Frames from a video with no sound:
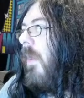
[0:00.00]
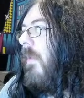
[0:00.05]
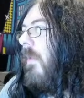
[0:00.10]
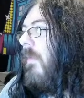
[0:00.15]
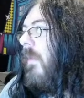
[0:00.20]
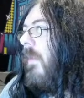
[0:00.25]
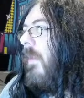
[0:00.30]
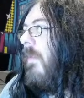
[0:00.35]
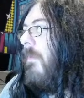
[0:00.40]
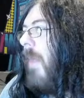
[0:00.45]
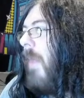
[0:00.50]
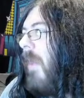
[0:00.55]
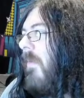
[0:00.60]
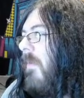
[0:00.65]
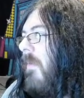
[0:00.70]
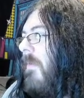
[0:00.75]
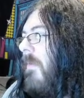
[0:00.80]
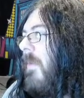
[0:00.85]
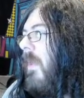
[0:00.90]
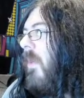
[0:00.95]
States
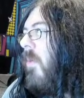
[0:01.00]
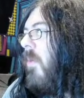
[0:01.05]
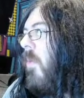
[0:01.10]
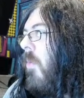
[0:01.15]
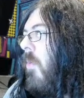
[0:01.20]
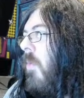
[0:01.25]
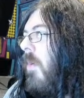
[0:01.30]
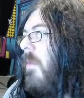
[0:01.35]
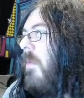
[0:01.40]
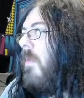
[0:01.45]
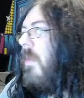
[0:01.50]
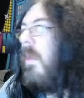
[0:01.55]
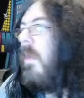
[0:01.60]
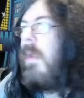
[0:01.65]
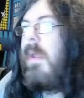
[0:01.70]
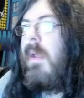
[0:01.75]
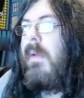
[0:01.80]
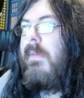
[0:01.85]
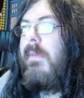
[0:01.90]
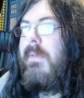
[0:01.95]
Bankruptcy Court
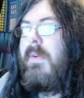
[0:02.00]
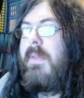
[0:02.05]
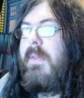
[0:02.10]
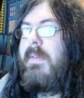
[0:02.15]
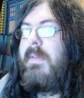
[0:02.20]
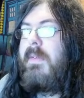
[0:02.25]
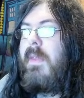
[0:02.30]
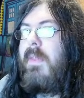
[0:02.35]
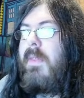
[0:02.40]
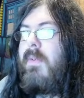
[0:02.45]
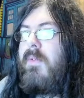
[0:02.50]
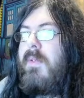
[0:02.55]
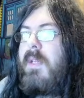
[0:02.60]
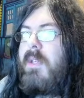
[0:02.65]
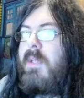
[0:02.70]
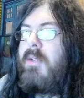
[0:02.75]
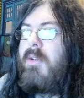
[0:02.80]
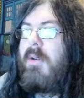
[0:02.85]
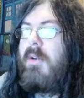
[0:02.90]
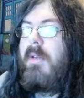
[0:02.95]
for the Southern
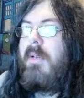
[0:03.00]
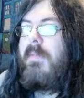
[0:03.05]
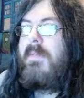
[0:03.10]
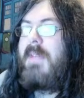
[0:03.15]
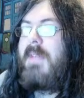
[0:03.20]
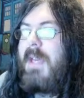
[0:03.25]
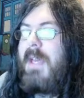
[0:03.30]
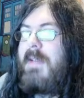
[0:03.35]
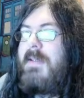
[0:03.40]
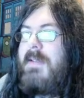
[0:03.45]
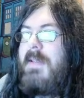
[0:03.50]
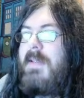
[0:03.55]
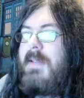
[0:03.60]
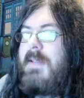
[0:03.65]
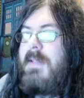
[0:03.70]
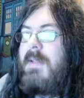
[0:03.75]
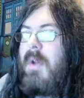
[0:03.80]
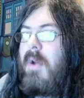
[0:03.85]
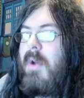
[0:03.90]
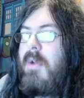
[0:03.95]
District of
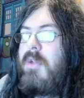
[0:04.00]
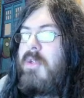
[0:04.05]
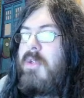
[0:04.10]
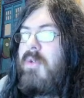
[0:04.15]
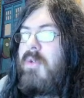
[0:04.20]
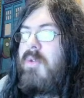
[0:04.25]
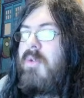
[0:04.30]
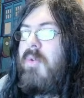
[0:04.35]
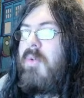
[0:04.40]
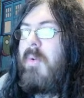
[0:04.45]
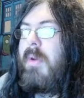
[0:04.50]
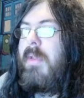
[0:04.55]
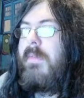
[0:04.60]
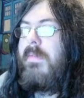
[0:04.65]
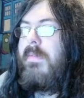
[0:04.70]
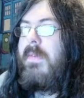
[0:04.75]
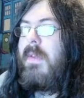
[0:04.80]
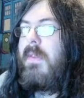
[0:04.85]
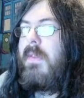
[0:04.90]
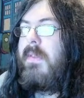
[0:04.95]
Texas on June
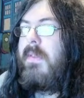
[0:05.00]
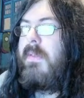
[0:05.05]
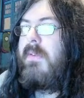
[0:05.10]
25th,